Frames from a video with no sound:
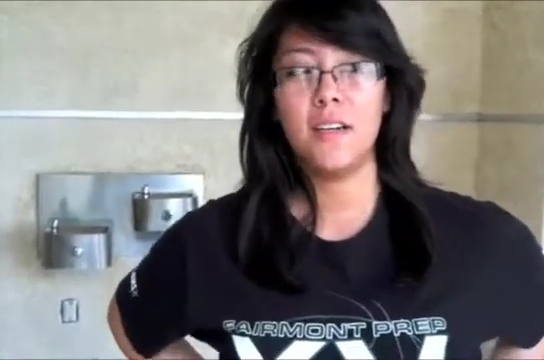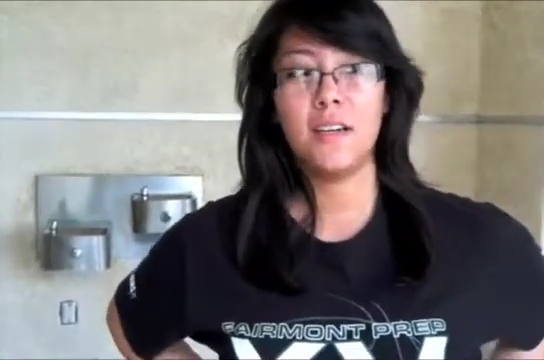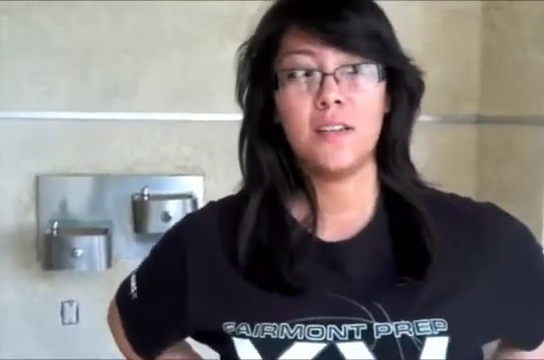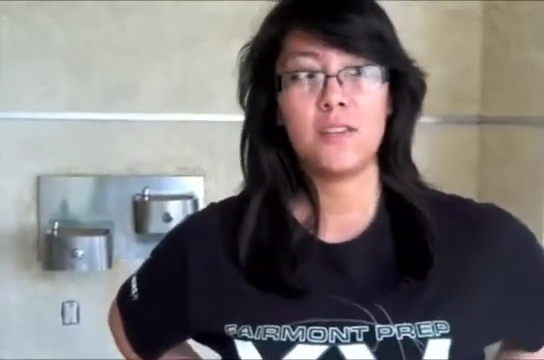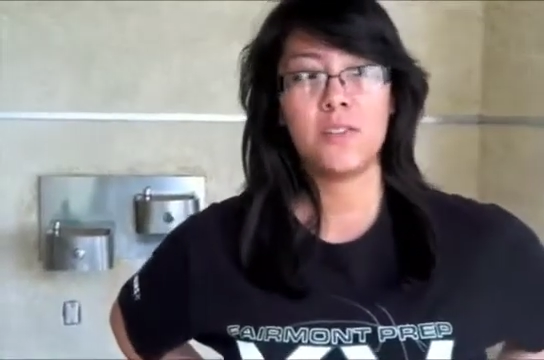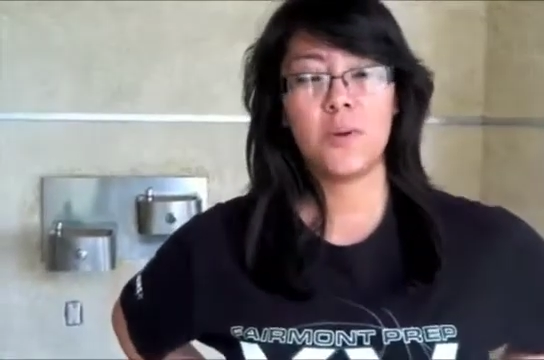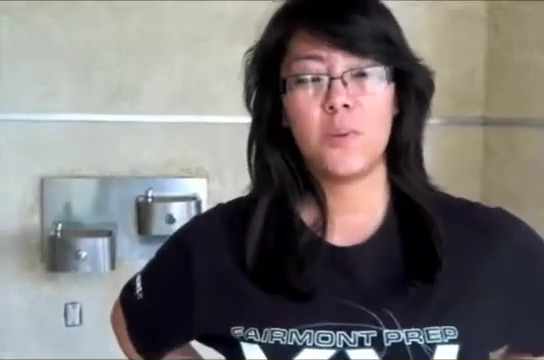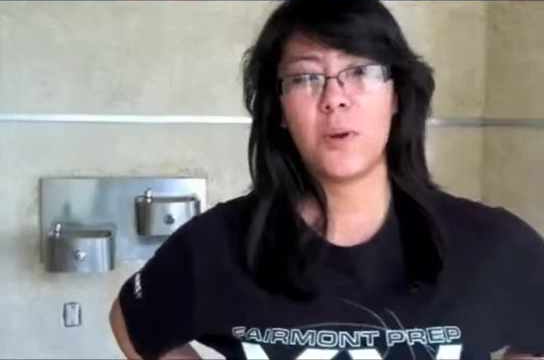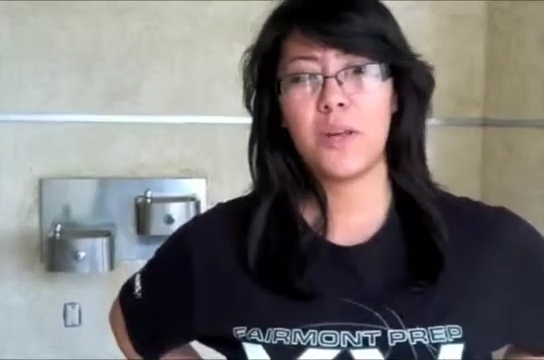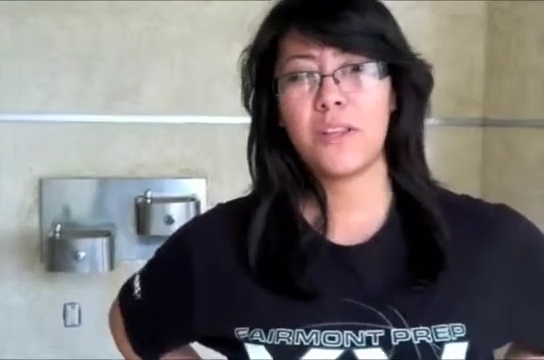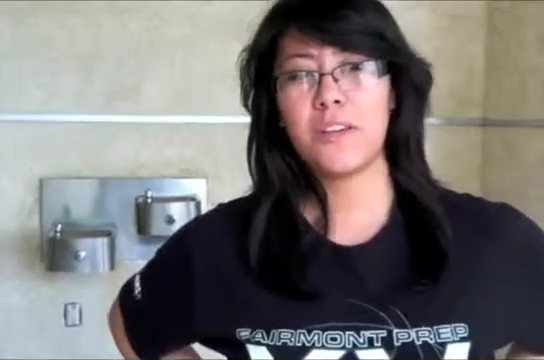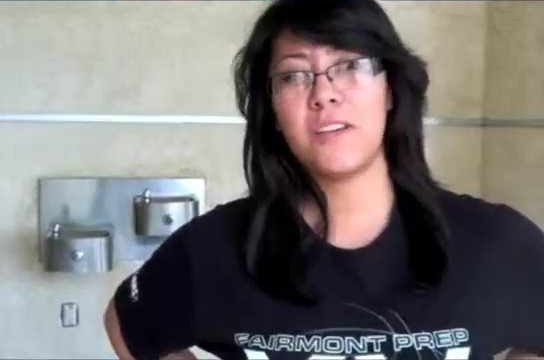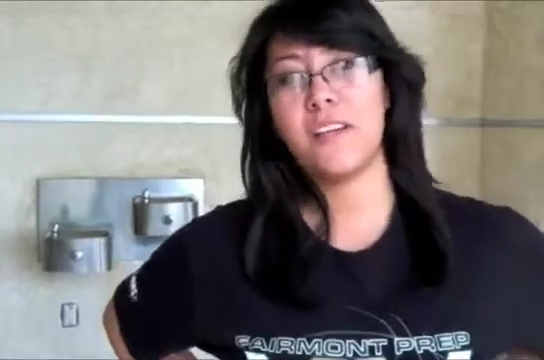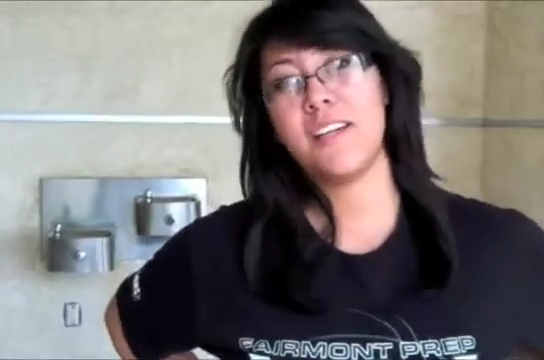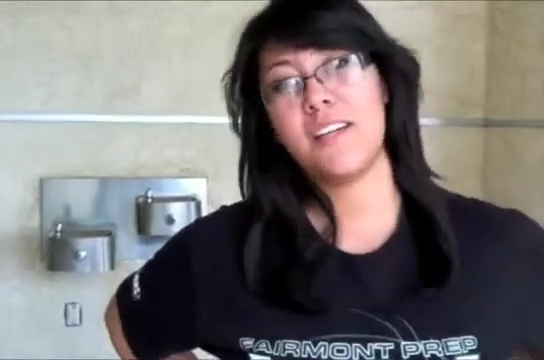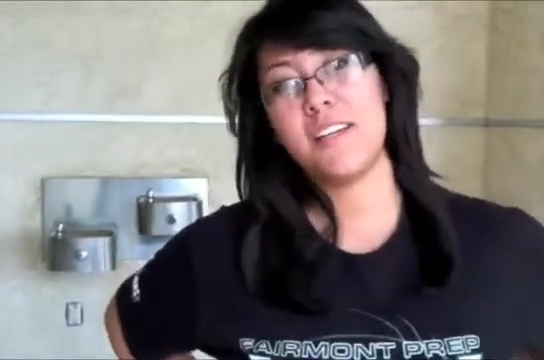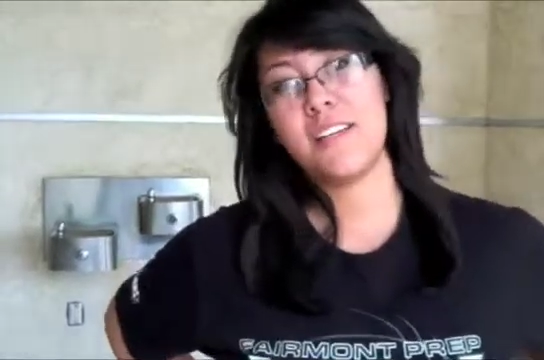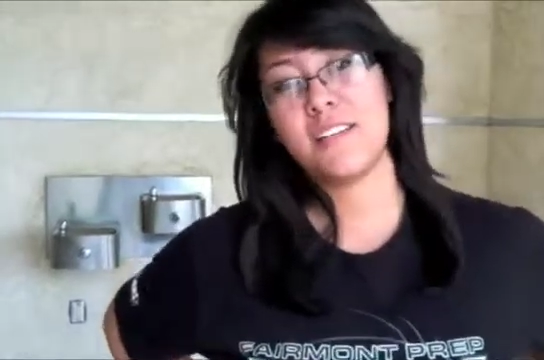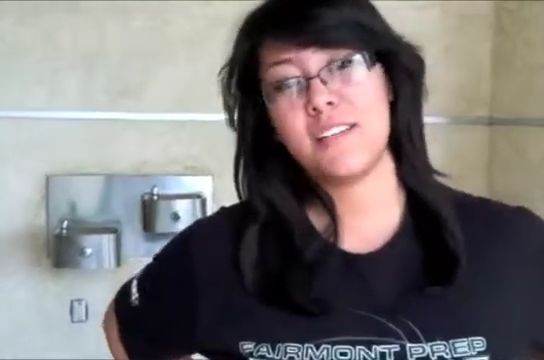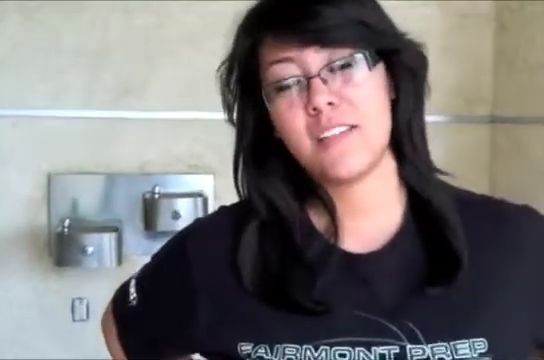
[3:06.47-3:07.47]
So whether
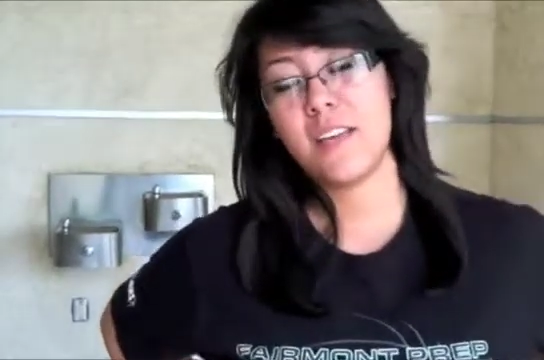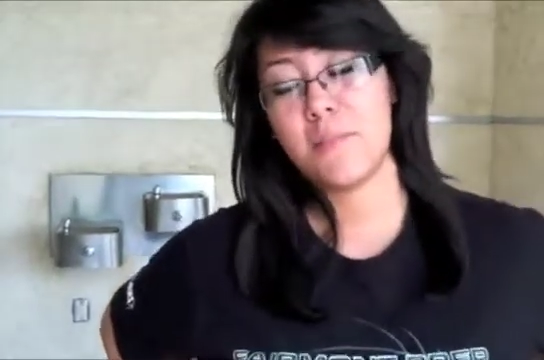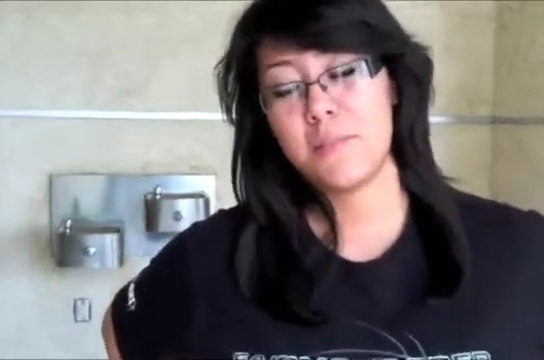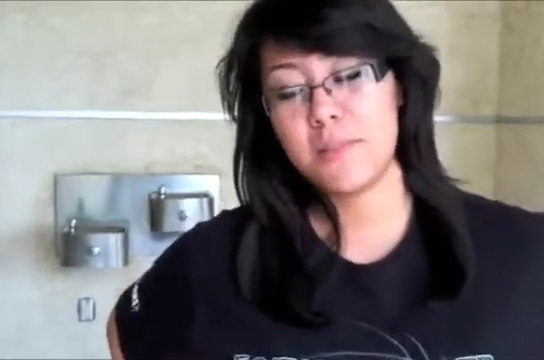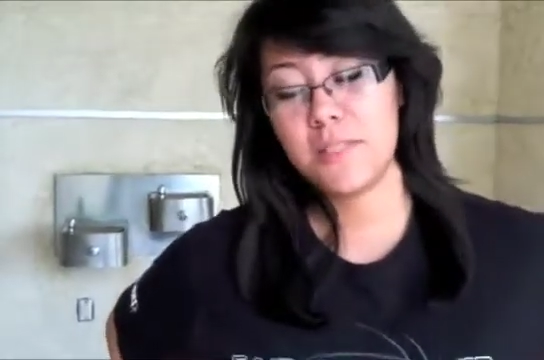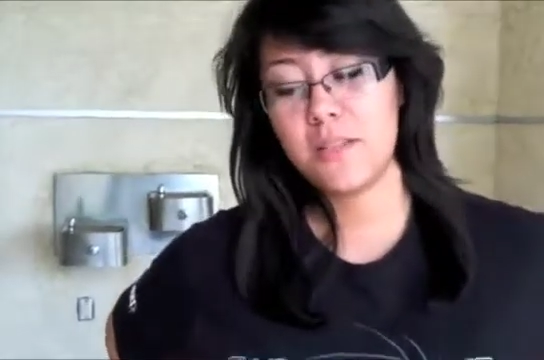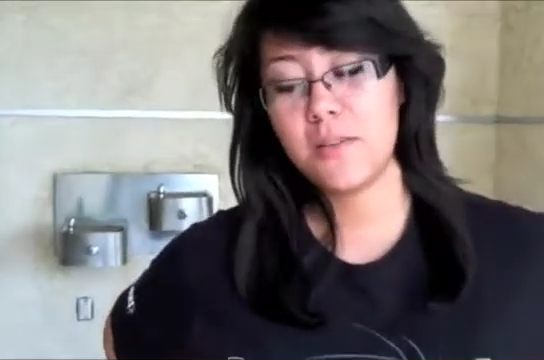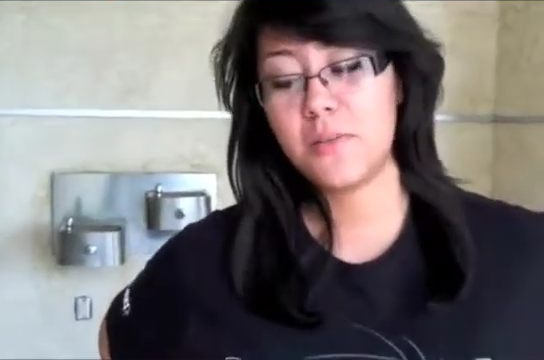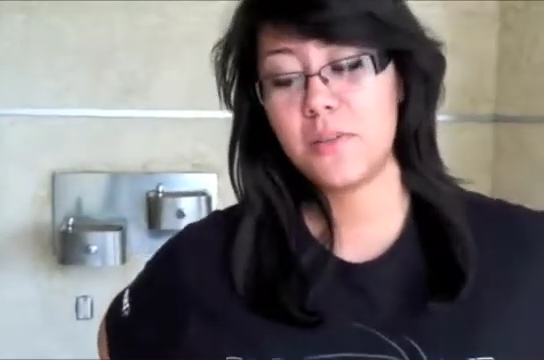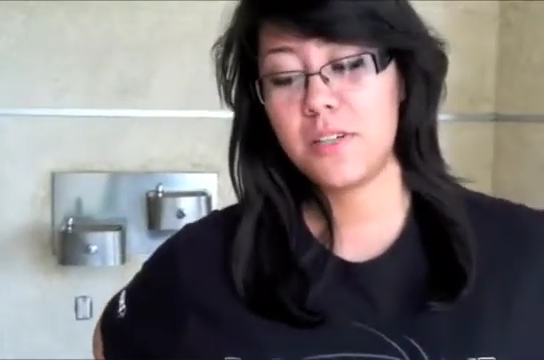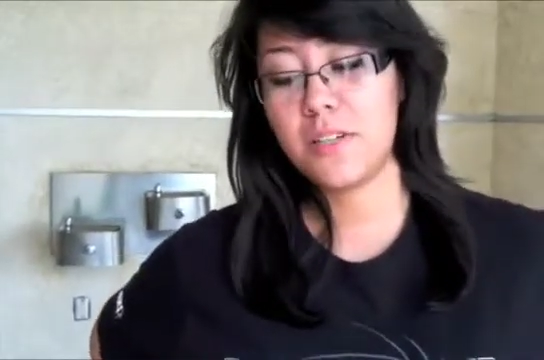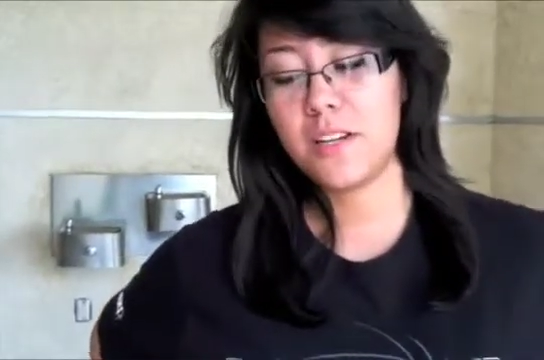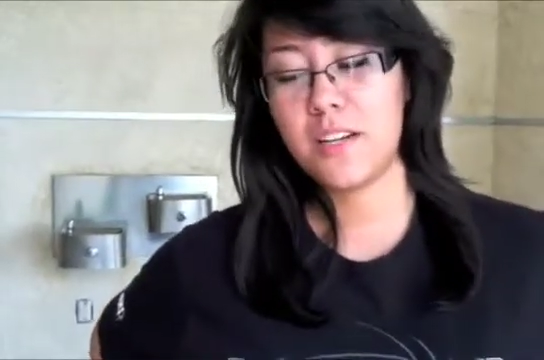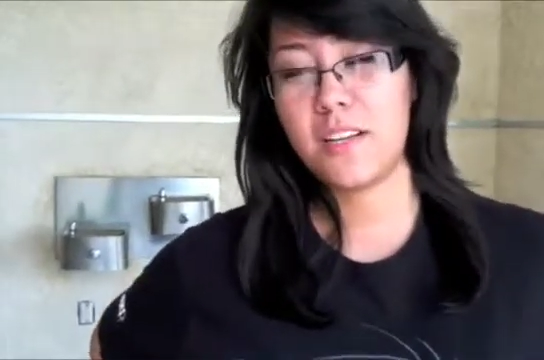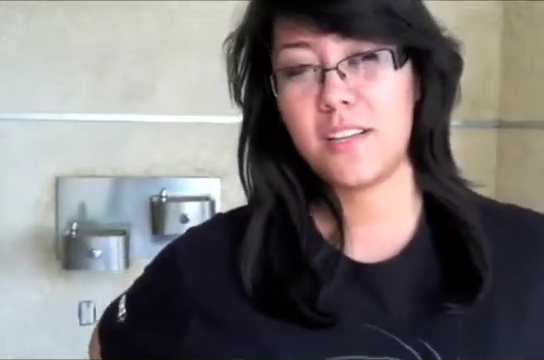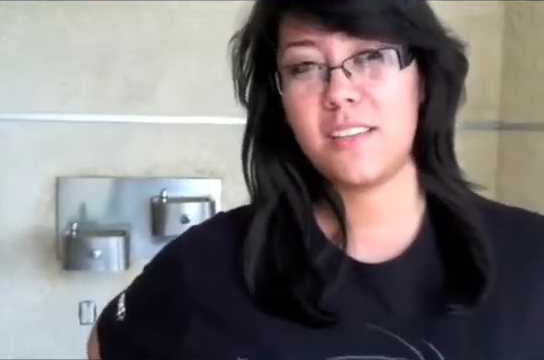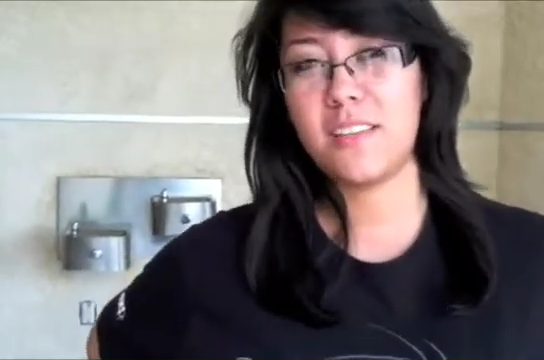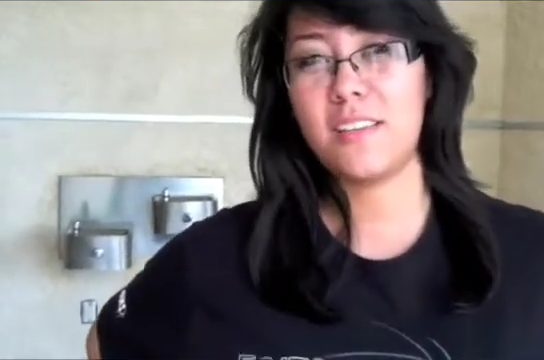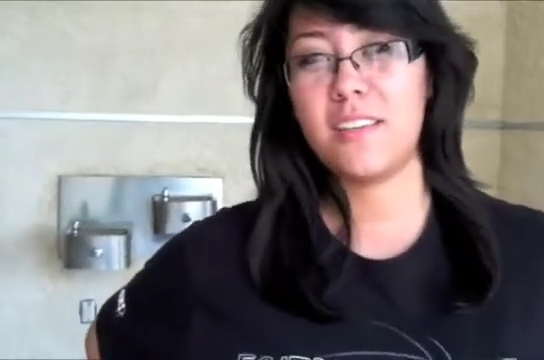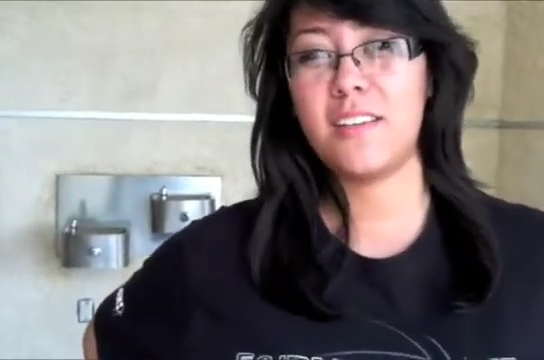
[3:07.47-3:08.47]
it is empty or not,